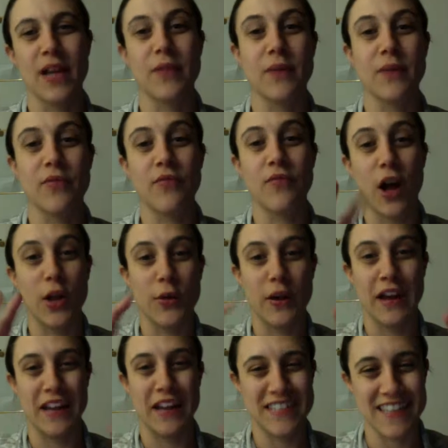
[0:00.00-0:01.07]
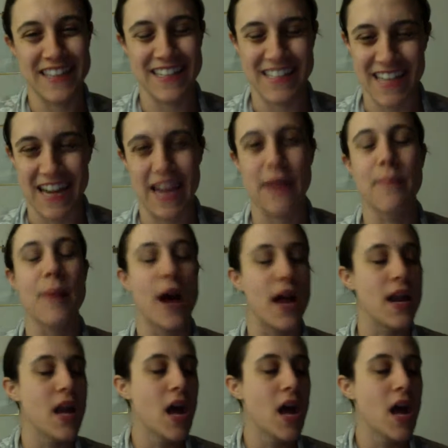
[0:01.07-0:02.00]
going to be following it to the T, but